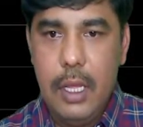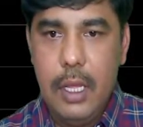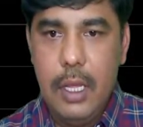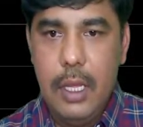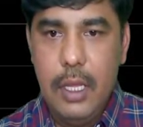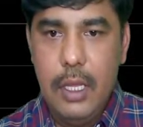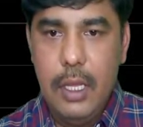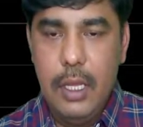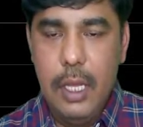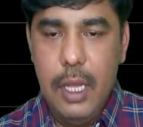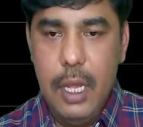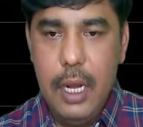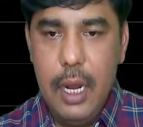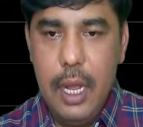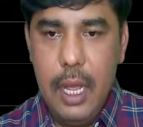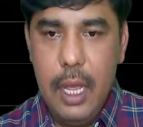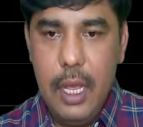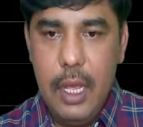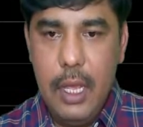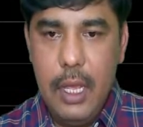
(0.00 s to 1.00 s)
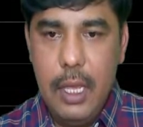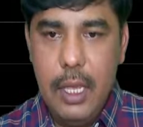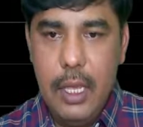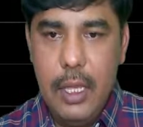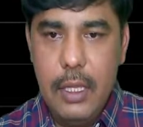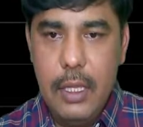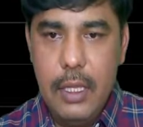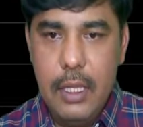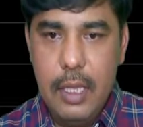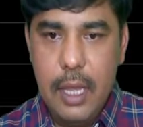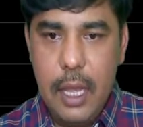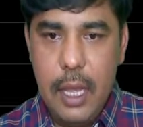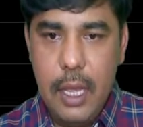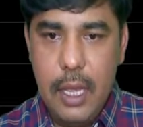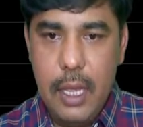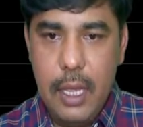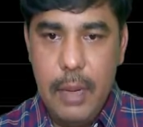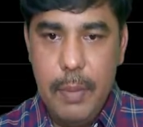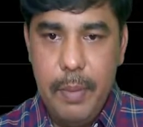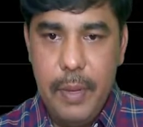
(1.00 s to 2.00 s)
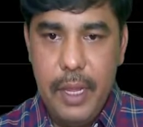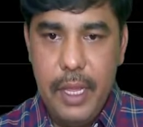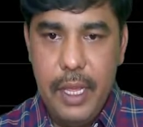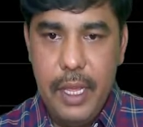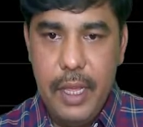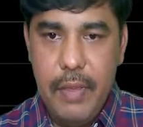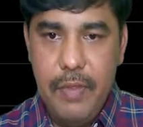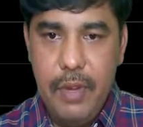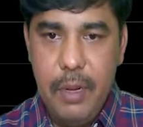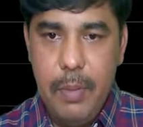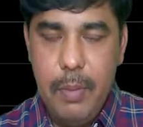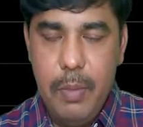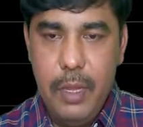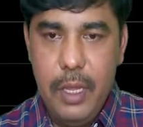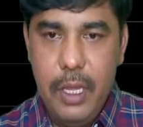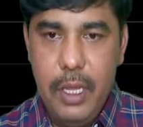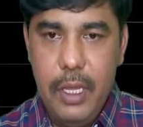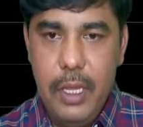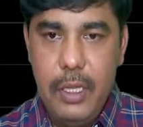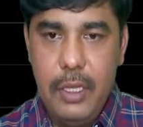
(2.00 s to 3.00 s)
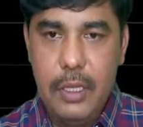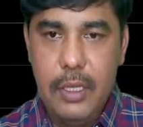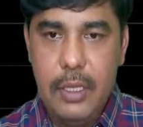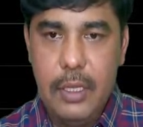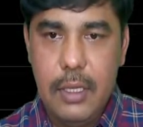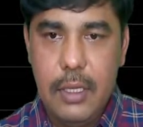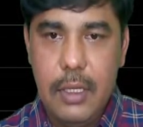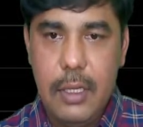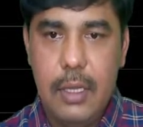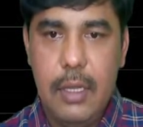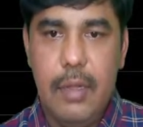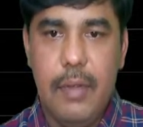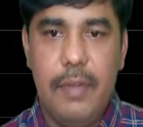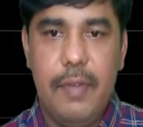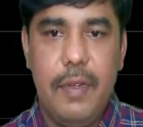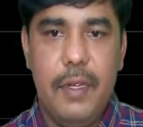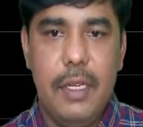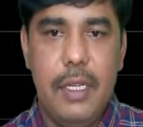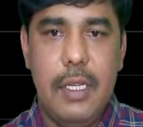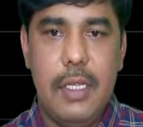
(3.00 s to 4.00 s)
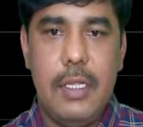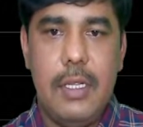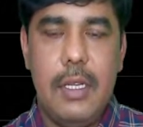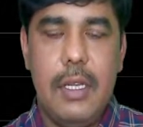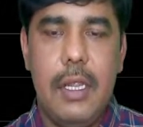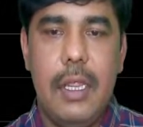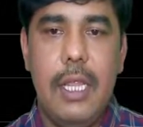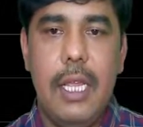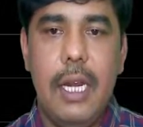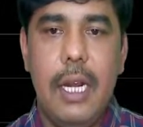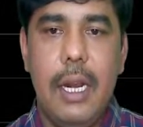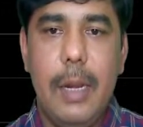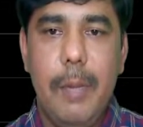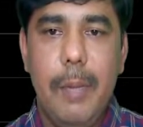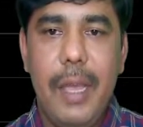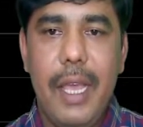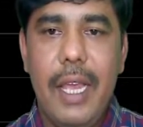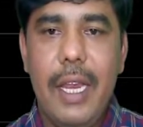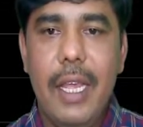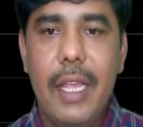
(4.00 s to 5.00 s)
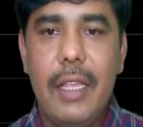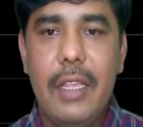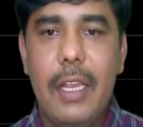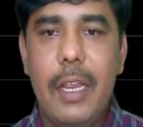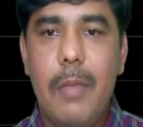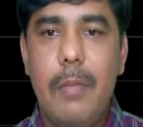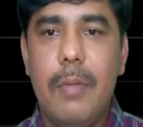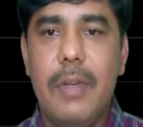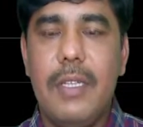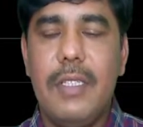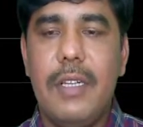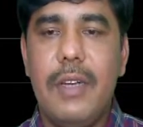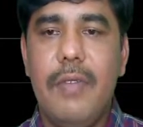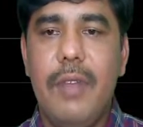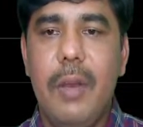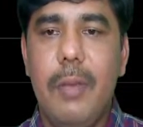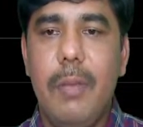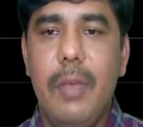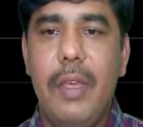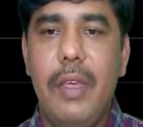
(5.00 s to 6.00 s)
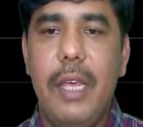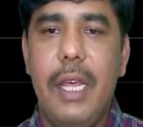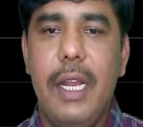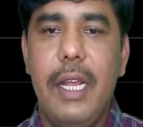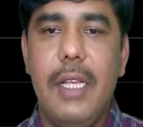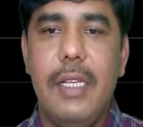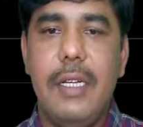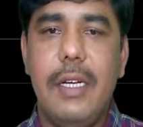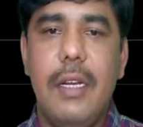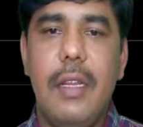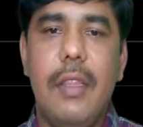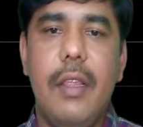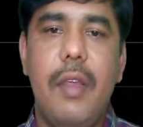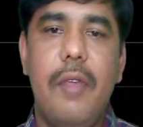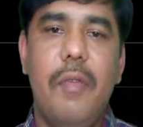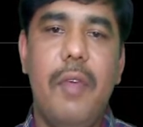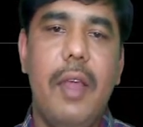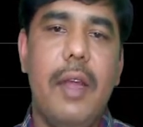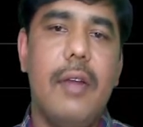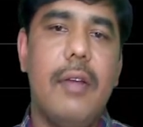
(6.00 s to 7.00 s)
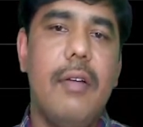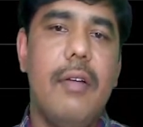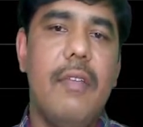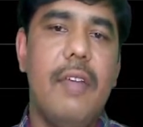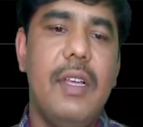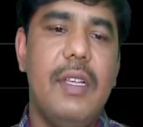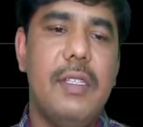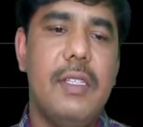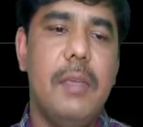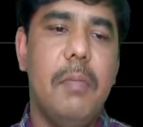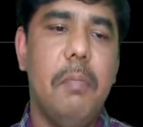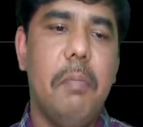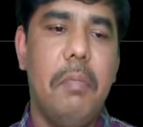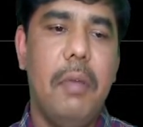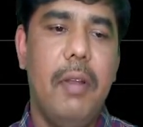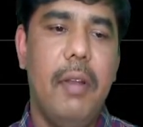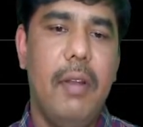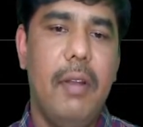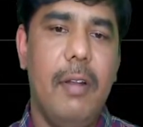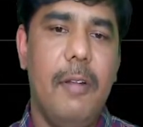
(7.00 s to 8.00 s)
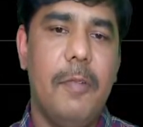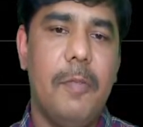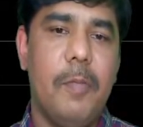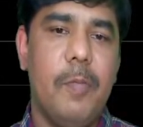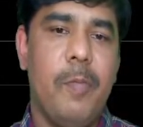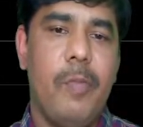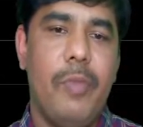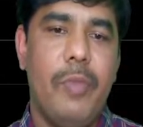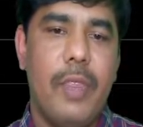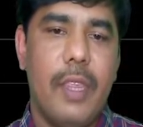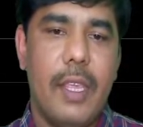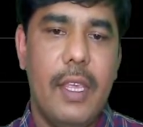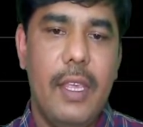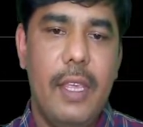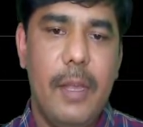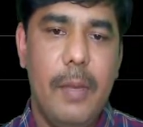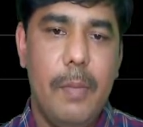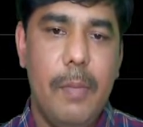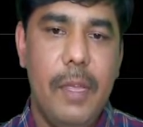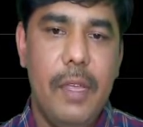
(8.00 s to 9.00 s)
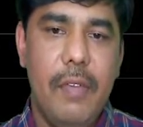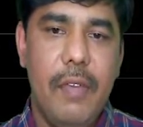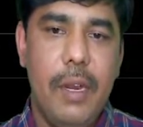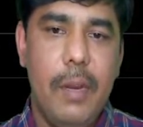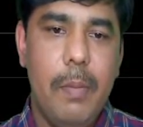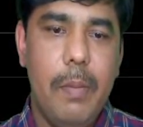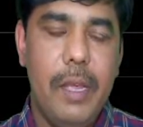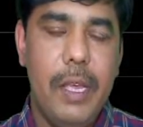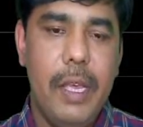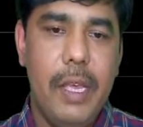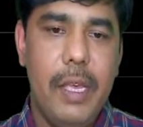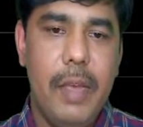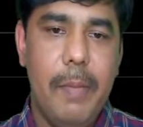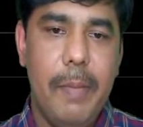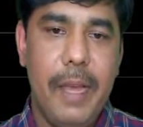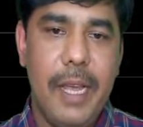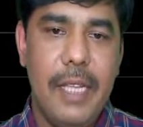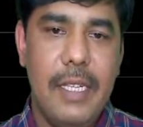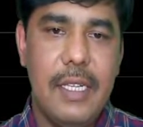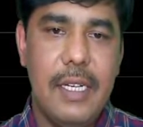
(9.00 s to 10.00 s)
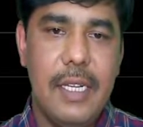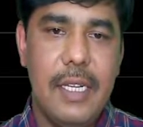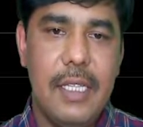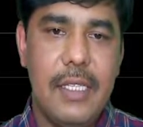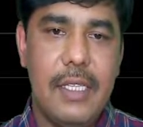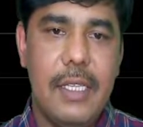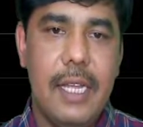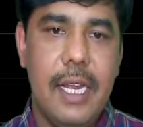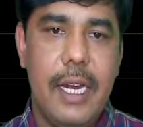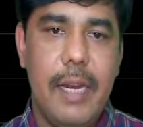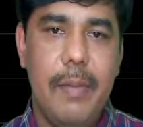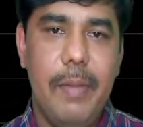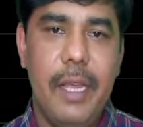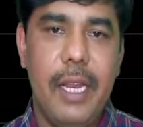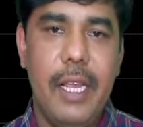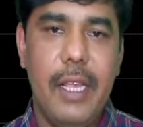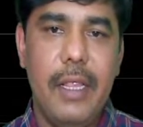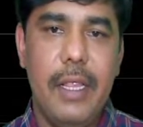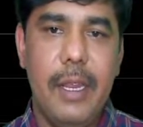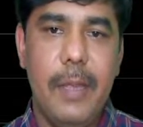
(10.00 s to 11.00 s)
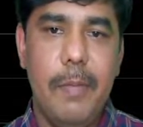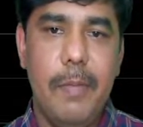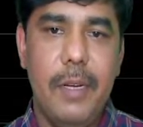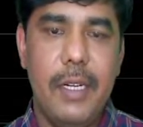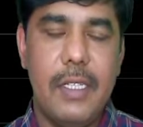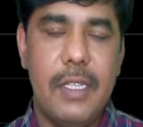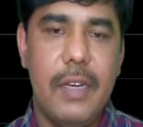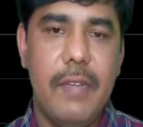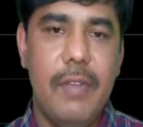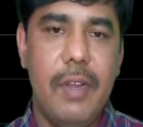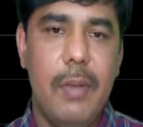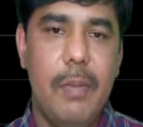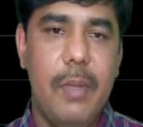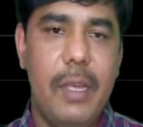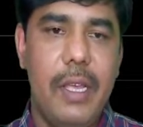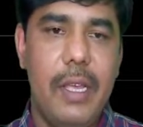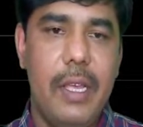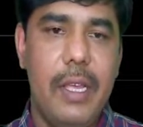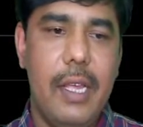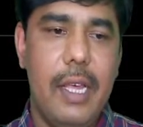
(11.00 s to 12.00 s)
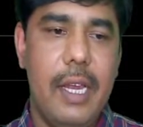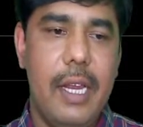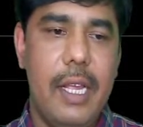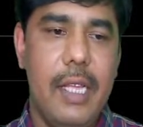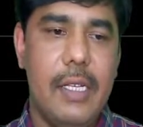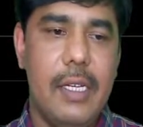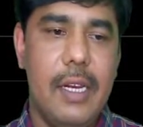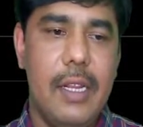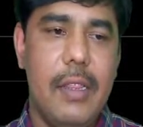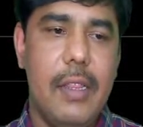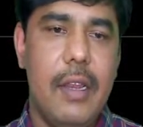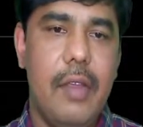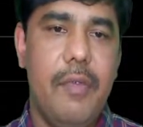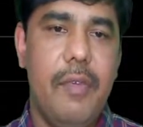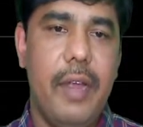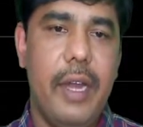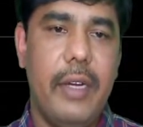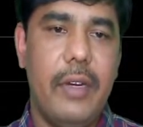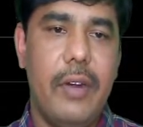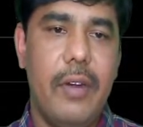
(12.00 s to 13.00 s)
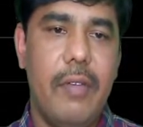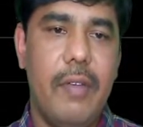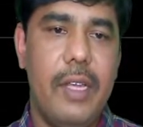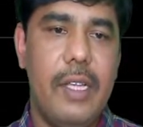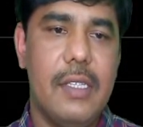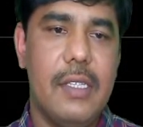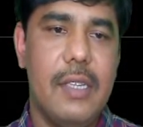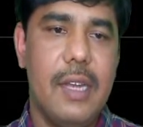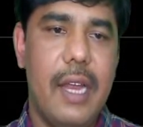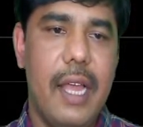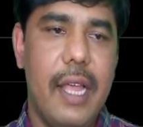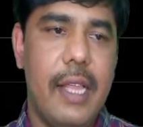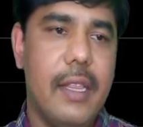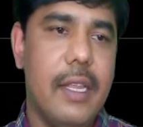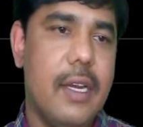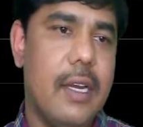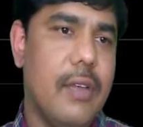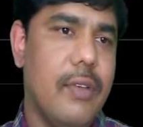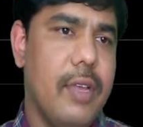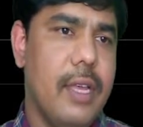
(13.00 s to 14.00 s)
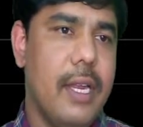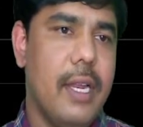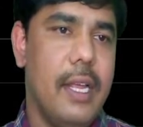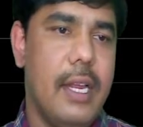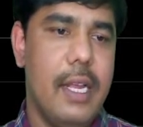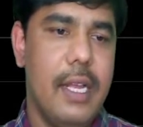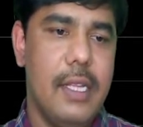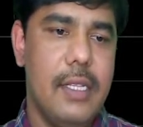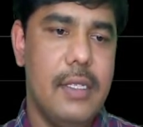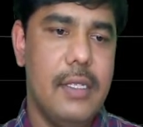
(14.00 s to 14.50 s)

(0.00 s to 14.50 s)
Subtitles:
Here I kept A will be first, then remaining 3% will be arranged in 3 factorial ways. Simple. Here B will be keep as it is, then remaining 3% will be arranged in 3 factorial ways. Like that we can arrange.